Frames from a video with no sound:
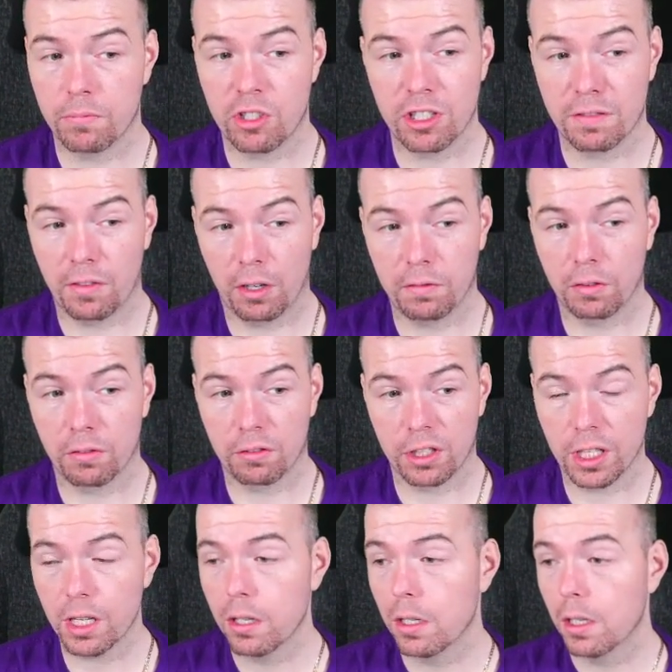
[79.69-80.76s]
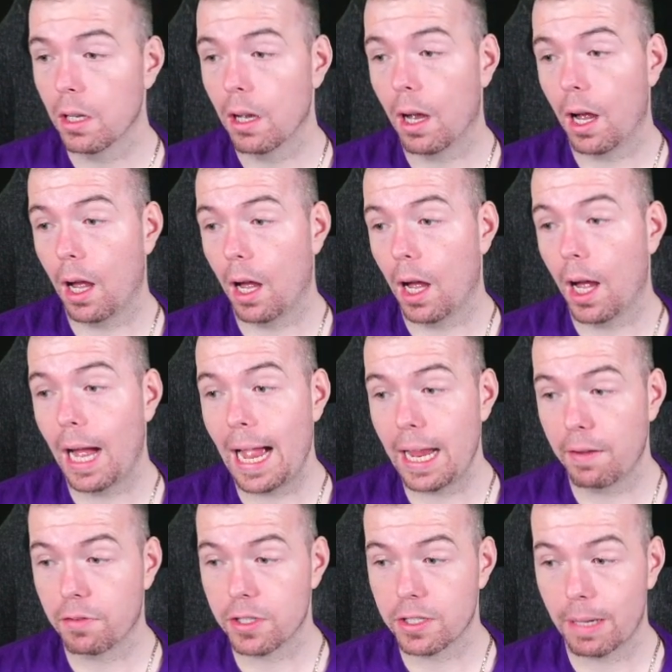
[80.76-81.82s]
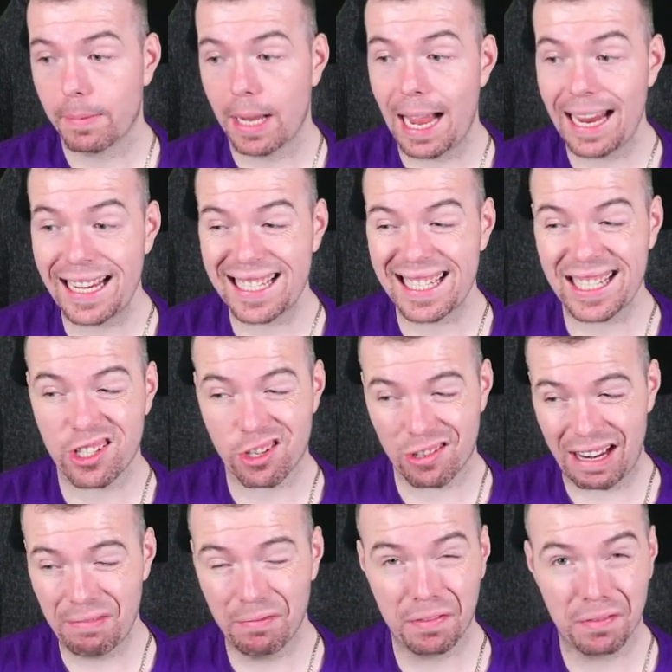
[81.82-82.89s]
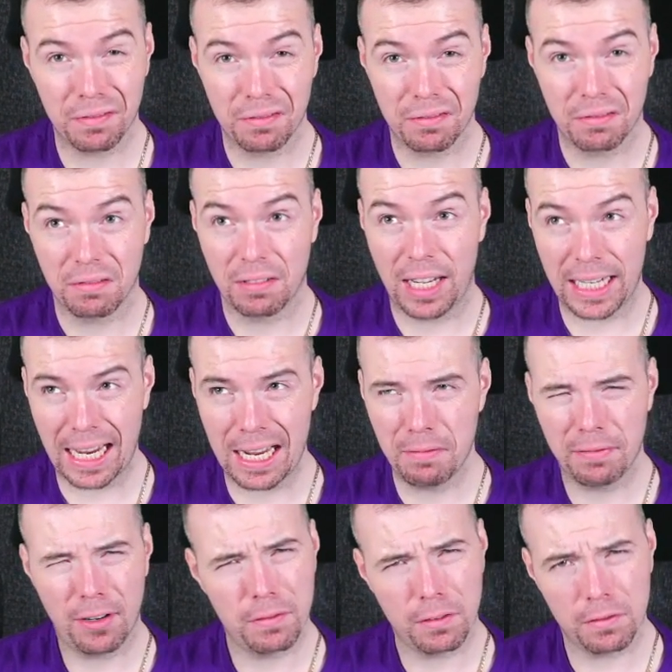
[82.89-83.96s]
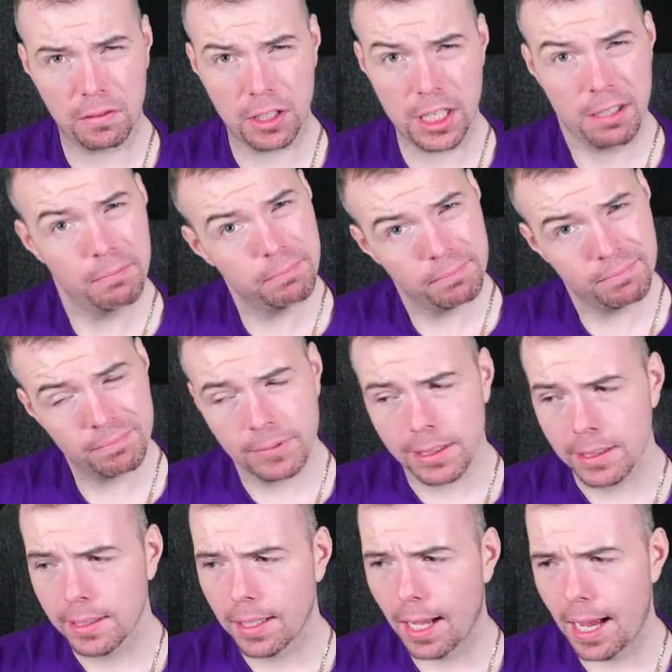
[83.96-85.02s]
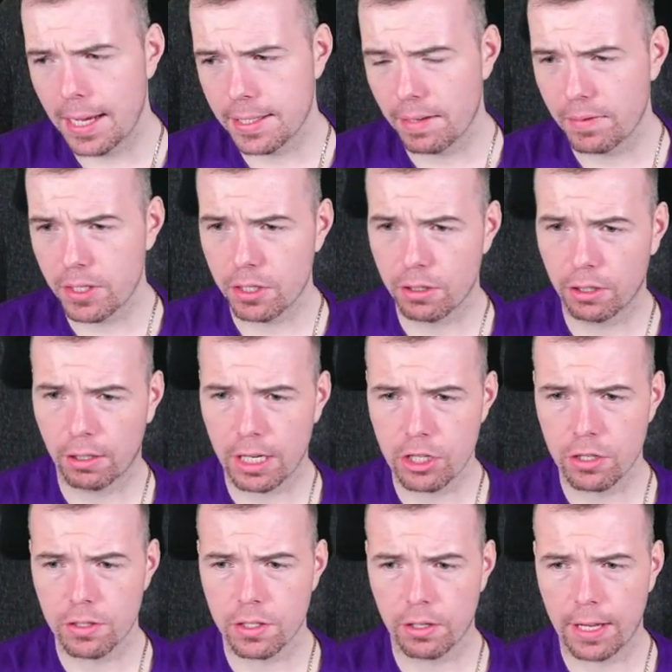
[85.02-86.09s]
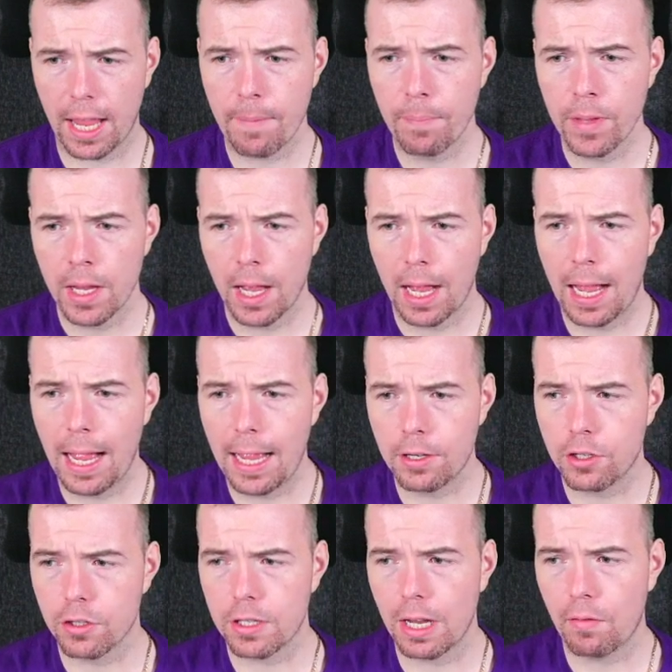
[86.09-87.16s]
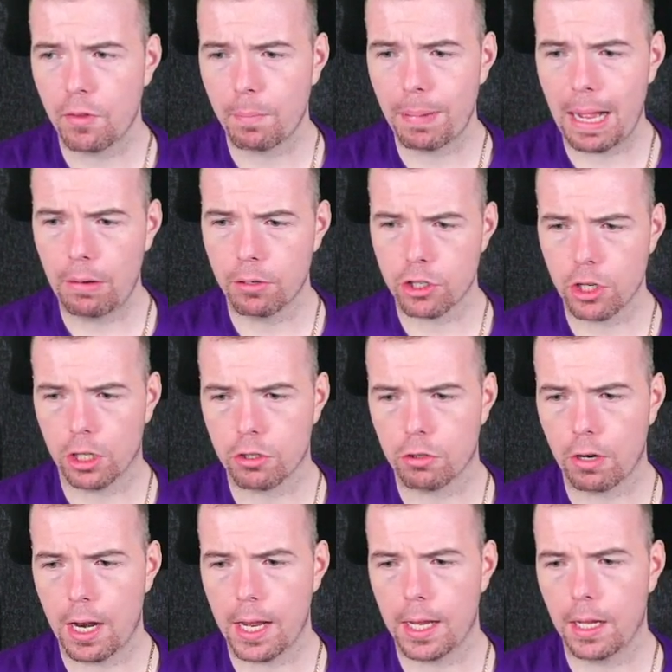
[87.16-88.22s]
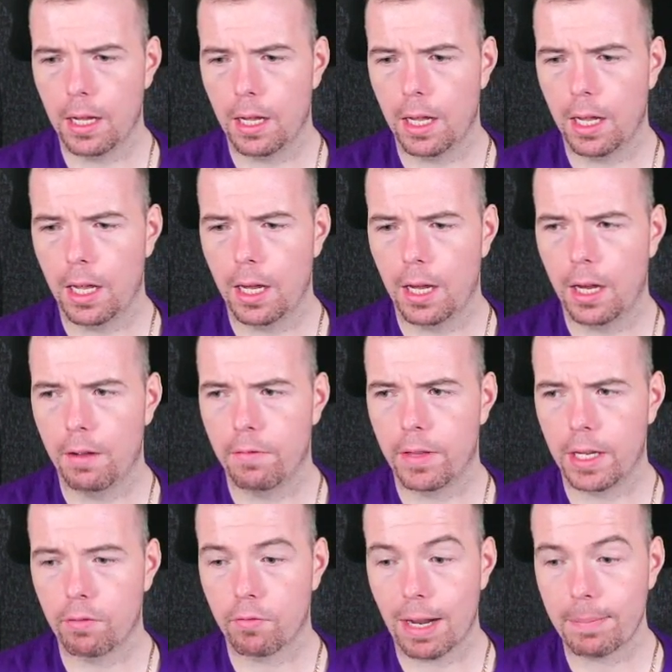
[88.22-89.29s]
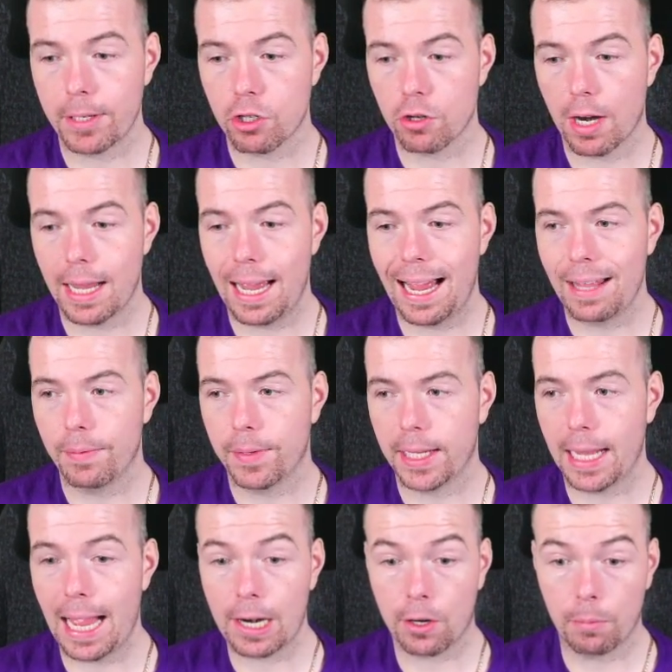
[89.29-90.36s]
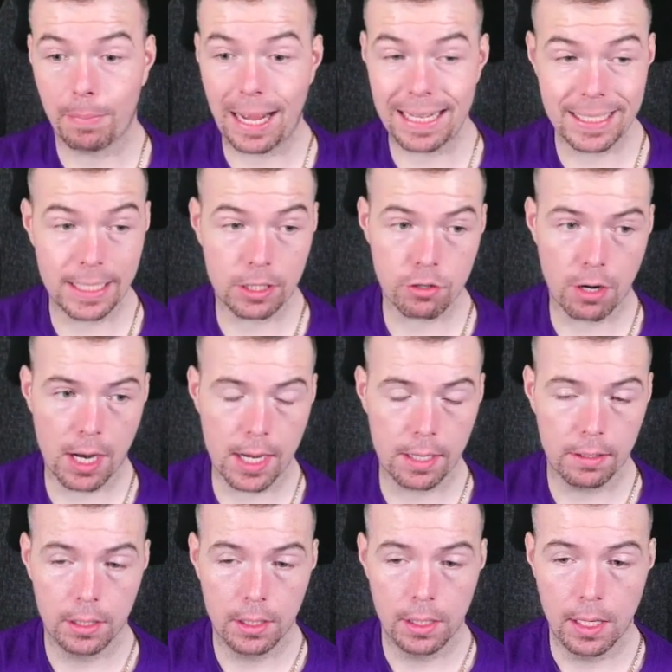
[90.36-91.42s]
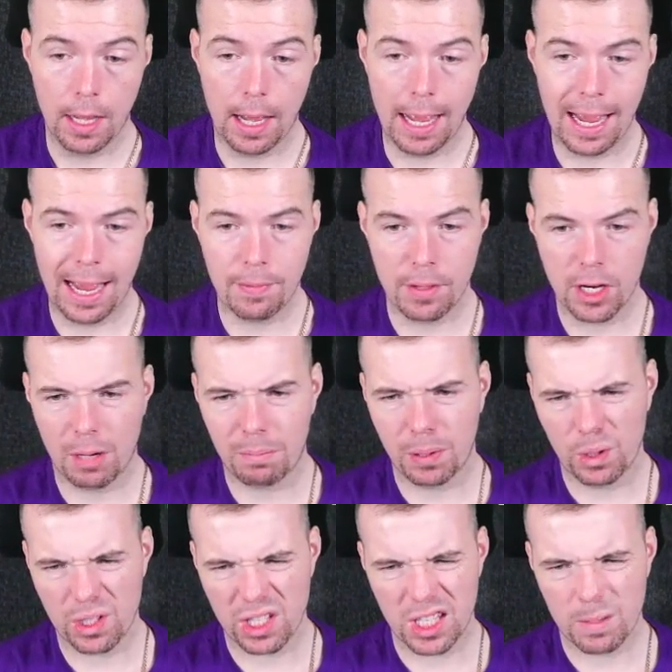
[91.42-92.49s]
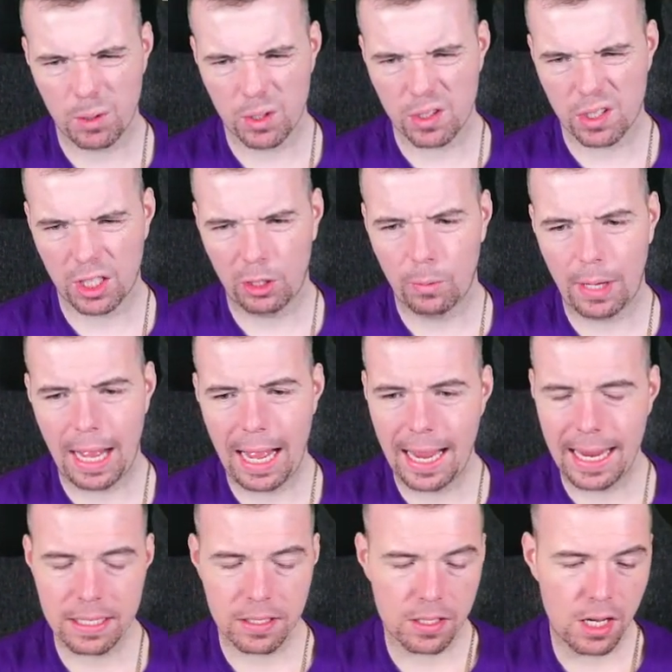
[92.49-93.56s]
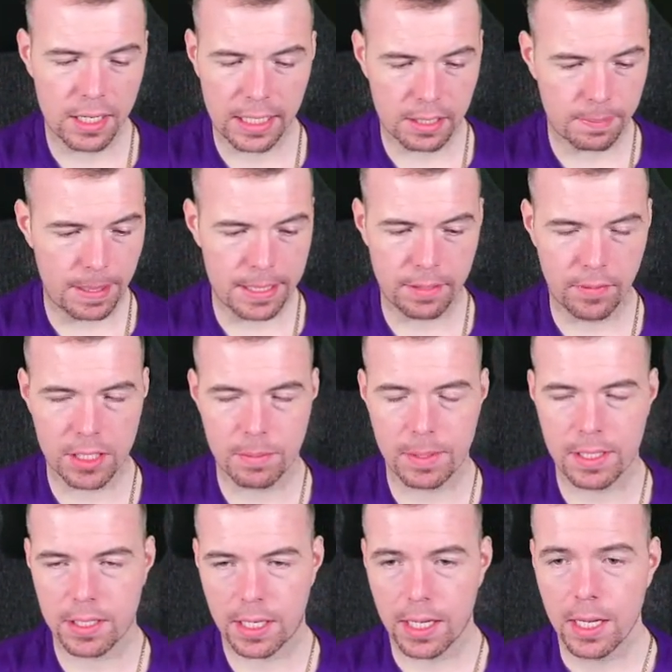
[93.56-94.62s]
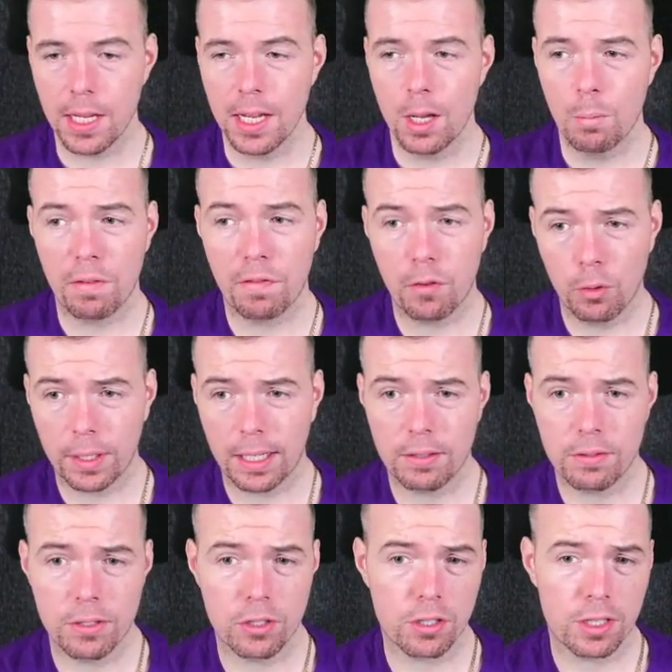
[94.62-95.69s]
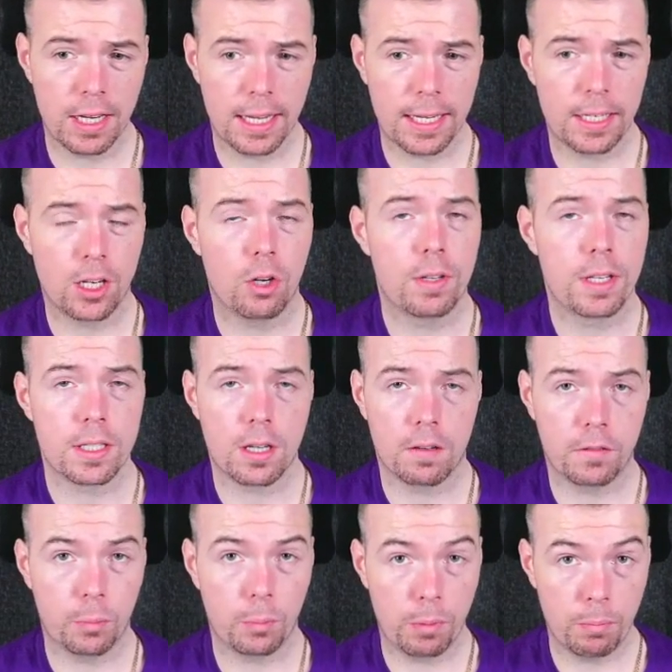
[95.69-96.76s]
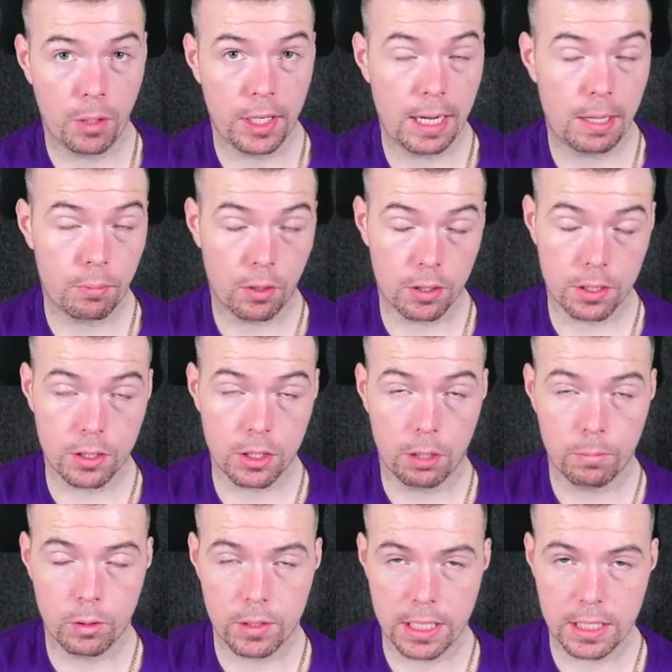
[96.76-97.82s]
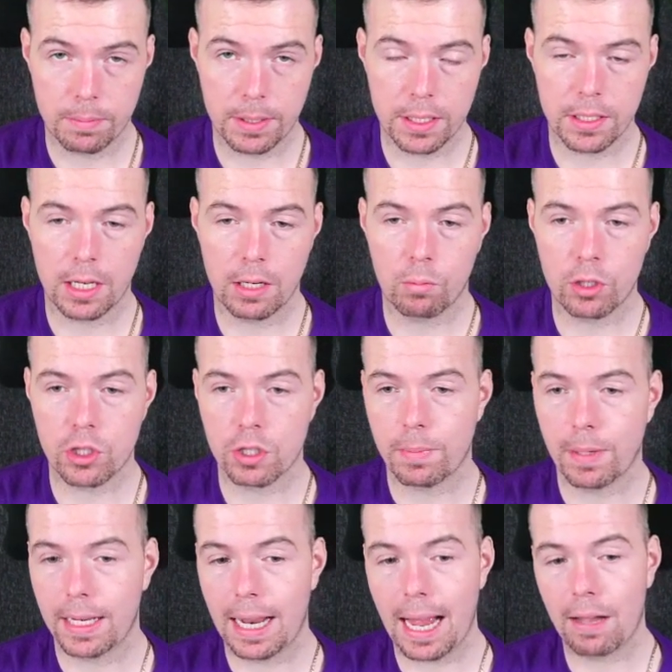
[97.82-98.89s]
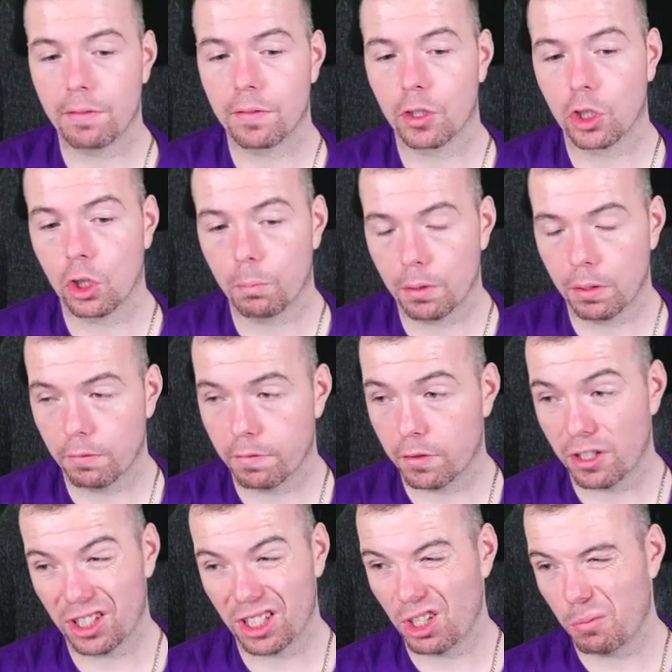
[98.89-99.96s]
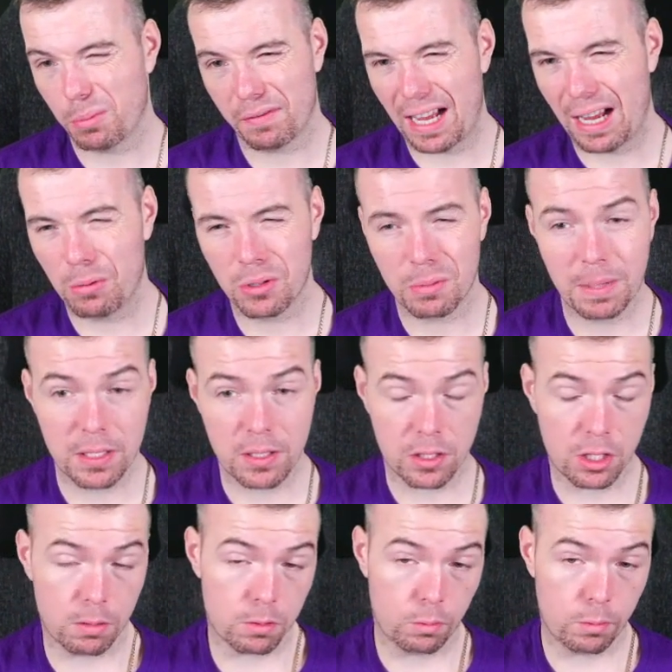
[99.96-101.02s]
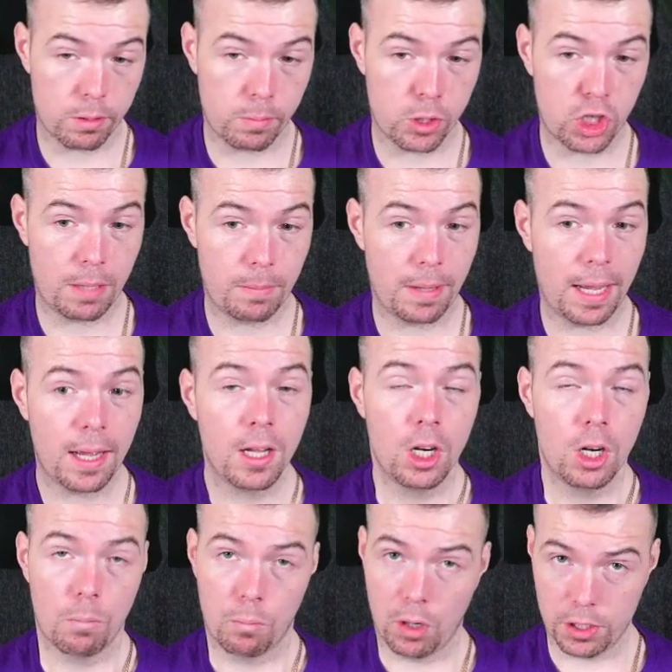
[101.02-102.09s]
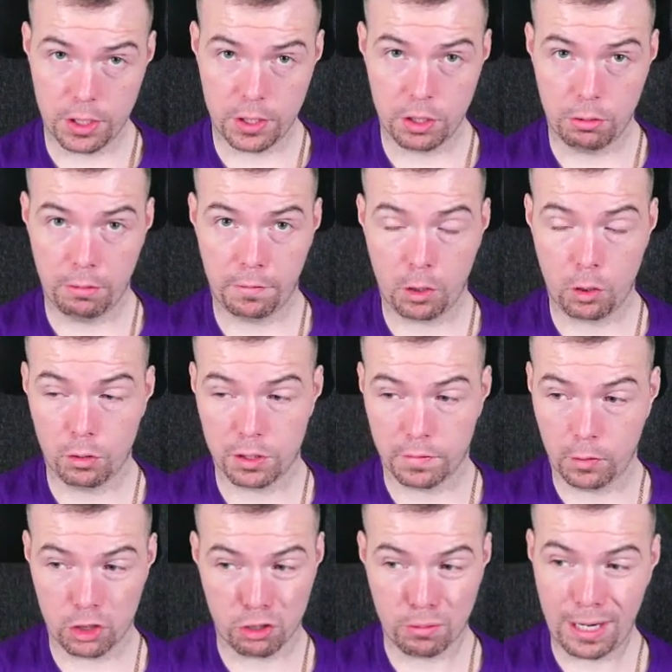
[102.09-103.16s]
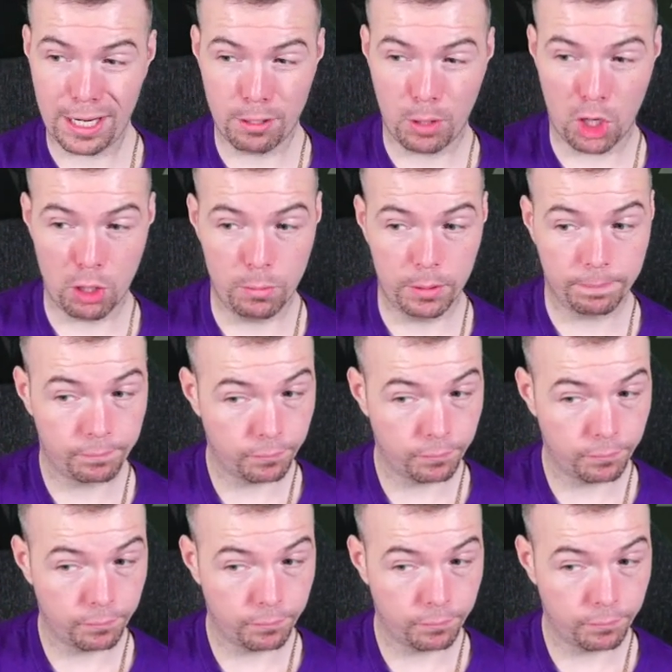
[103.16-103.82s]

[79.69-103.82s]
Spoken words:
She's 5'3". 83 stamina, 86 strength. Again, 5'3". 72 aggression, so yeah. Does have the power shot trait, the rapid trait, and the acrobatic trait. They're not pluses, but still. It's not an expensive SBC. Before we get into, just to let you know, these are foot bin buy now price of Tom News SBC, which has been out for a couple of hours. Business stocks always be cheaper. Prices do, of course, fluctuate at the moment.